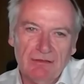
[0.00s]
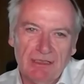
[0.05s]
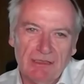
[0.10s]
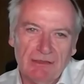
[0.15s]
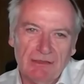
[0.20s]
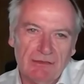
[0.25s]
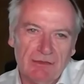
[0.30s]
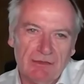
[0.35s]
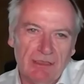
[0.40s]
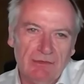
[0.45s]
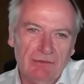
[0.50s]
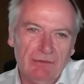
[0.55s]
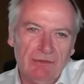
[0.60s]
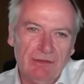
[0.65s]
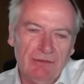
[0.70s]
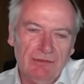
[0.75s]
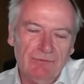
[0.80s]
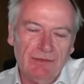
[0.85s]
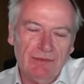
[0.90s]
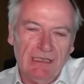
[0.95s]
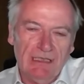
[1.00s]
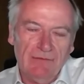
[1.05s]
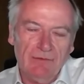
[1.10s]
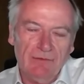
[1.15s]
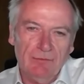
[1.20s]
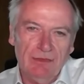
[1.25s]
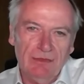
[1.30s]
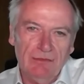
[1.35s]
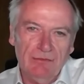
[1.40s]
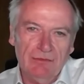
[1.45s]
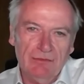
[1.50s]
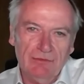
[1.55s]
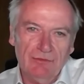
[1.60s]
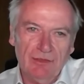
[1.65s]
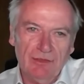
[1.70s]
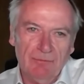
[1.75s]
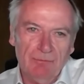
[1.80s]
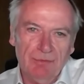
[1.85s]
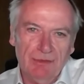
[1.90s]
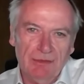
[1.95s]
Thanks, Stacey, for having me on the
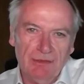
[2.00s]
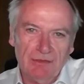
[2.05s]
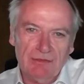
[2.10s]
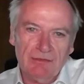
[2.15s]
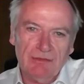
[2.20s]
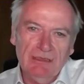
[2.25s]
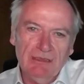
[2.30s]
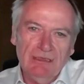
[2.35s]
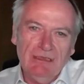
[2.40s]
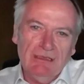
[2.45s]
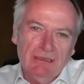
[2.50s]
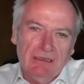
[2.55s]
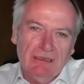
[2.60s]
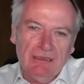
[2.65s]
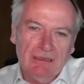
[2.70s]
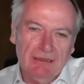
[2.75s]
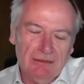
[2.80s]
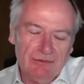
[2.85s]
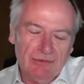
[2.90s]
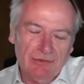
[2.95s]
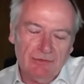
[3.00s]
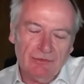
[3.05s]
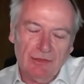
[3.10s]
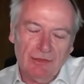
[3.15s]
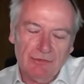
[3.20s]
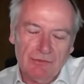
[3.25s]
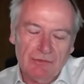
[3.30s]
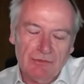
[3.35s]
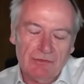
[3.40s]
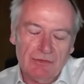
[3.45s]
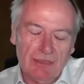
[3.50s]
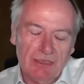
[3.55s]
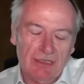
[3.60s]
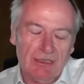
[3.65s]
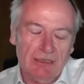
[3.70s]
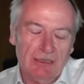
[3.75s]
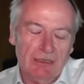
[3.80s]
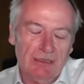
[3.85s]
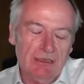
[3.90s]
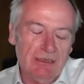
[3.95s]
Genpact discussion
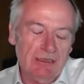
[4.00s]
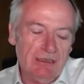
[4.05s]
today.